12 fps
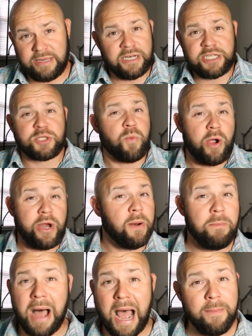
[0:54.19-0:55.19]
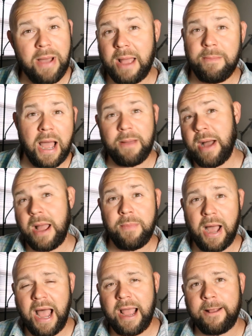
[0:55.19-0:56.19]
they just want you to buy buy buy buy
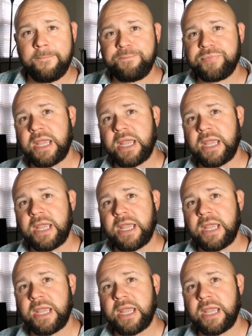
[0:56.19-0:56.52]
buy